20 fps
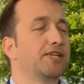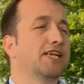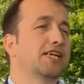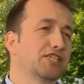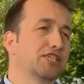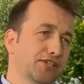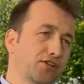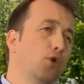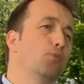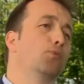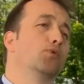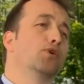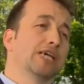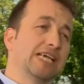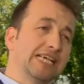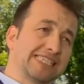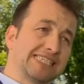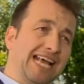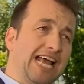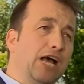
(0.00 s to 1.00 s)
The Duchy of Cornwall
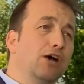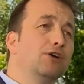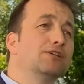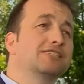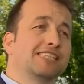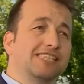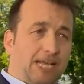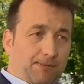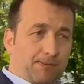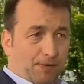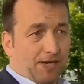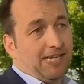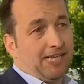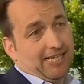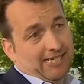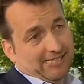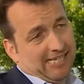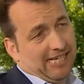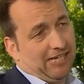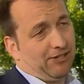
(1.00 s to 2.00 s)
is ours, and that money
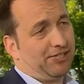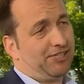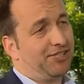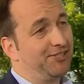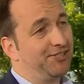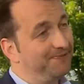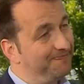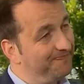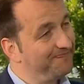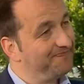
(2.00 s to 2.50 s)
is ours too.